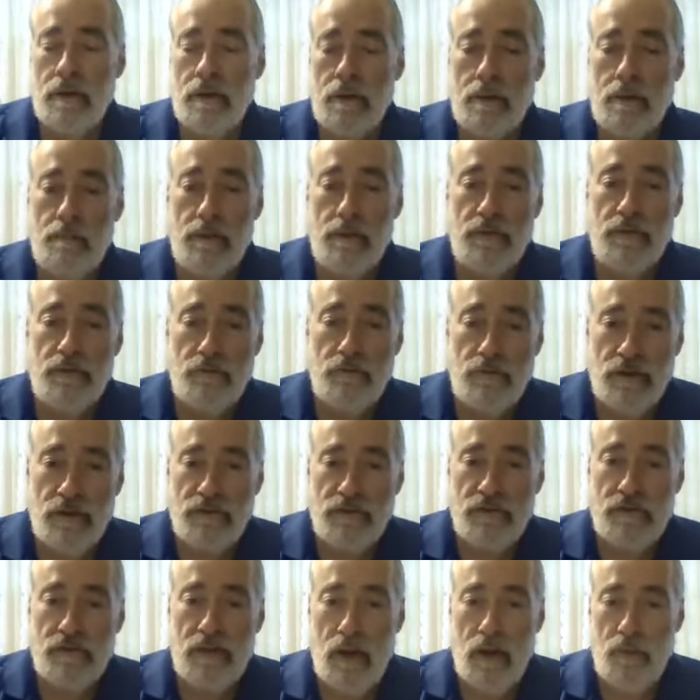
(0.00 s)
But the
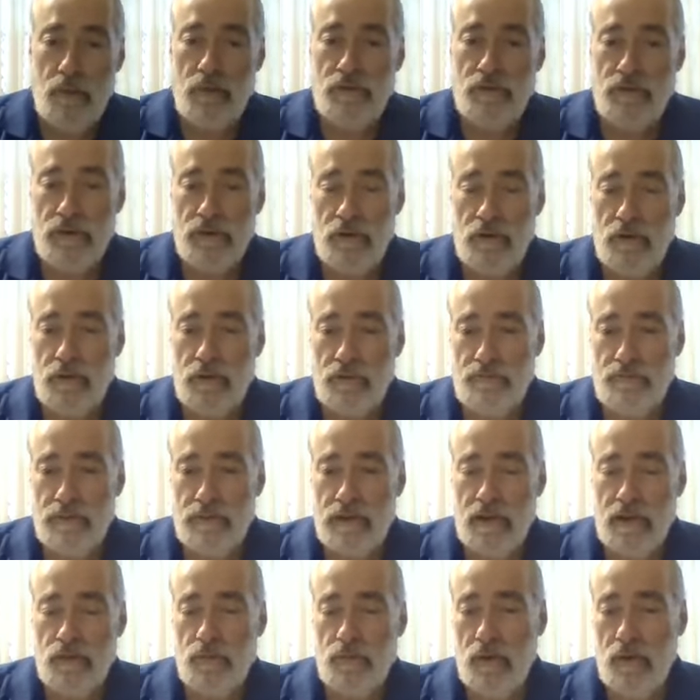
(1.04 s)
reason I was here is
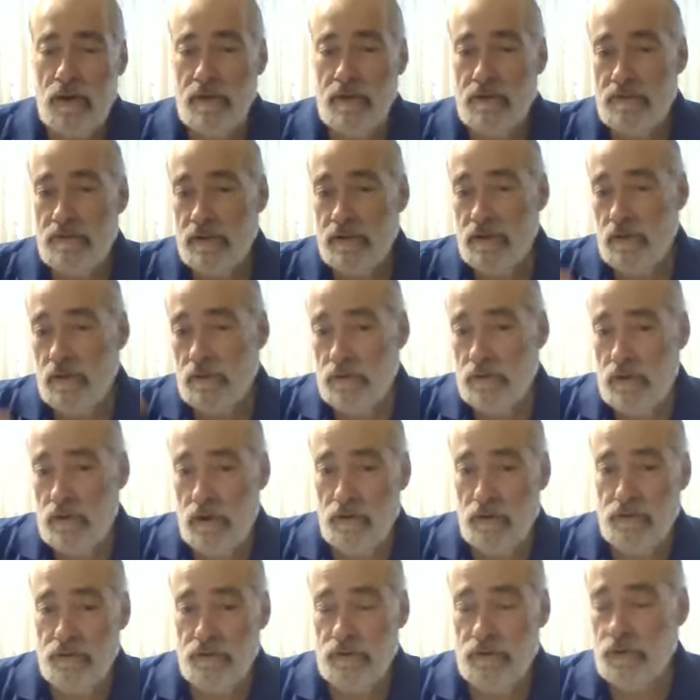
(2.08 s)
because what you know our
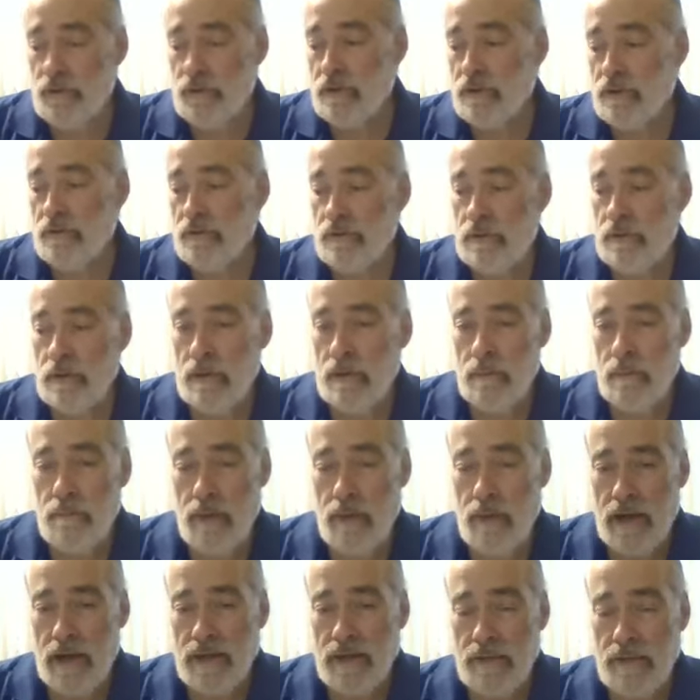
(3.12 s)
student
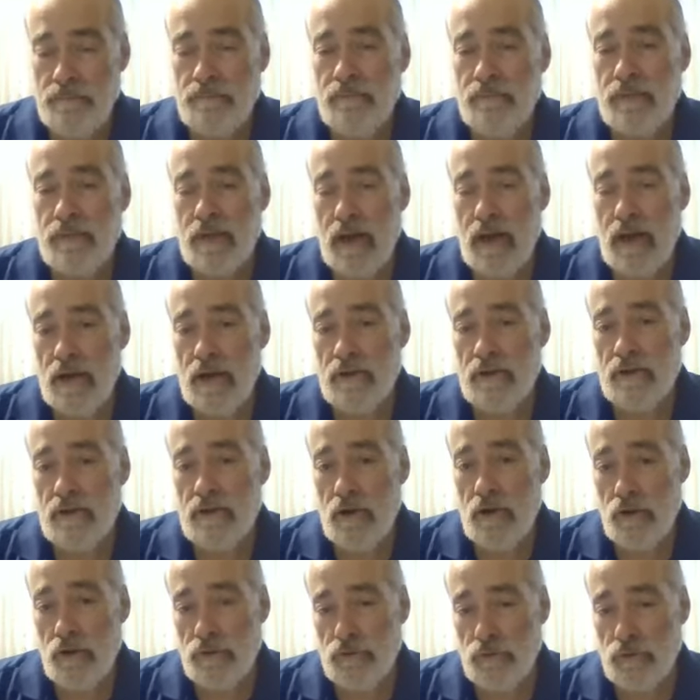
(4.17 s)
body at
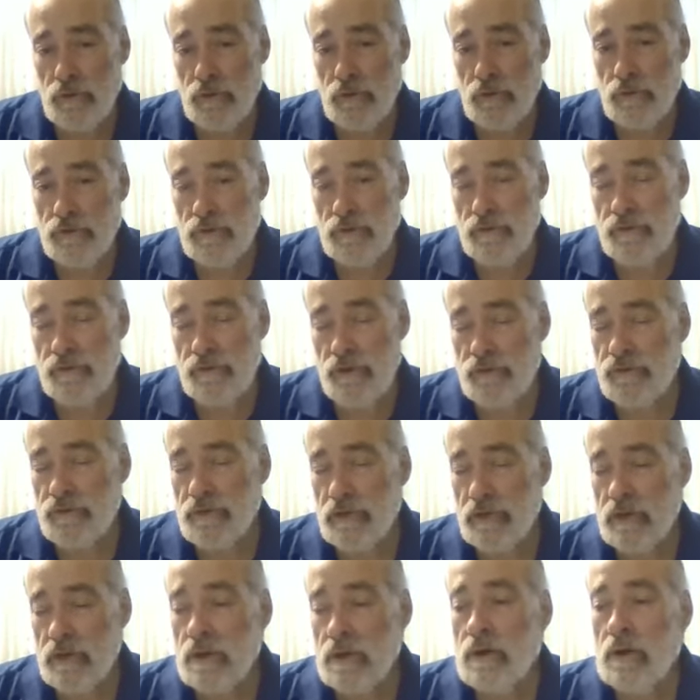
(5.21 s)
our school
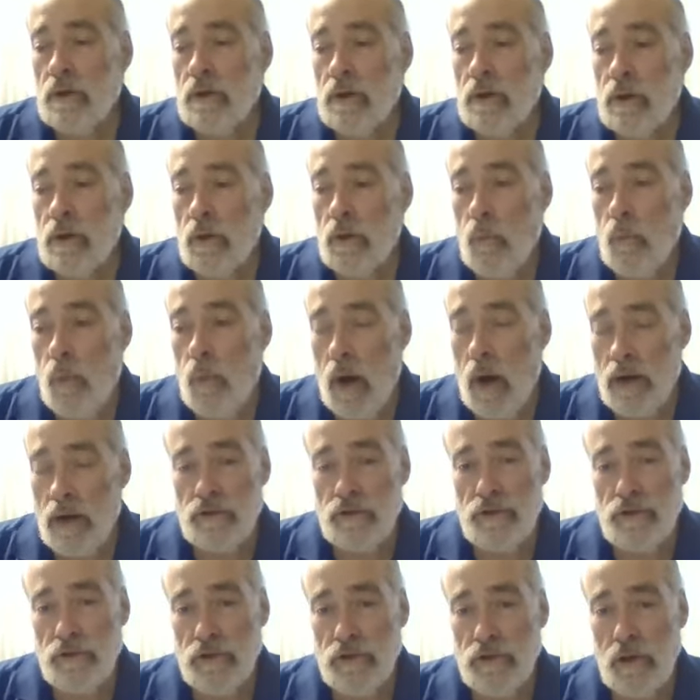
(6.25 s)
university wanted
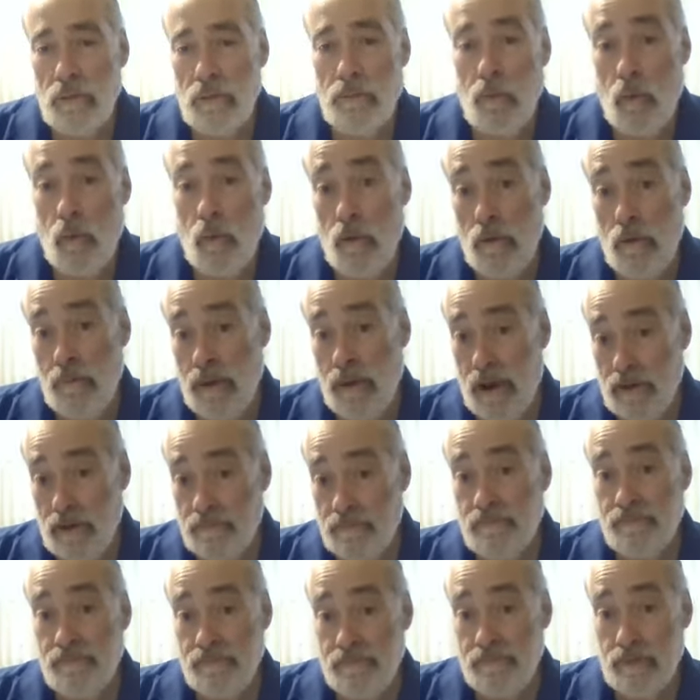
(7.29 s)
to know more about
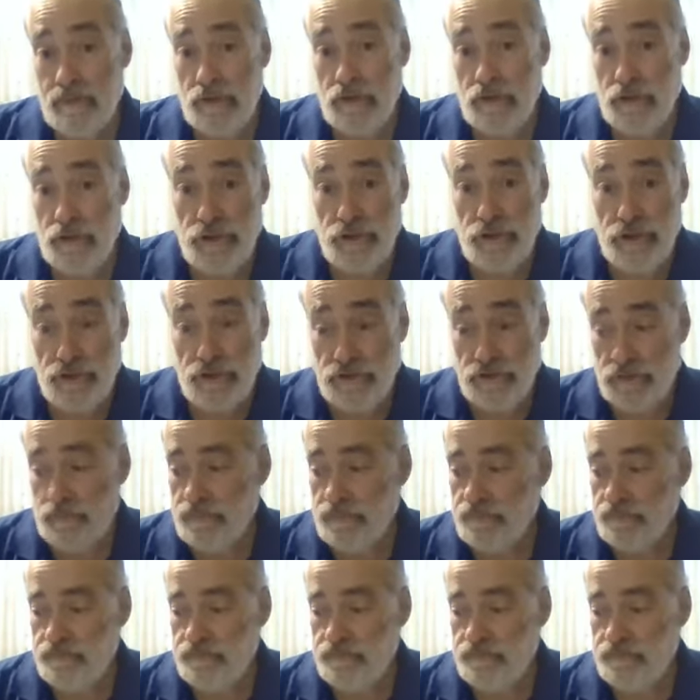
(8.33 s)
Judaism,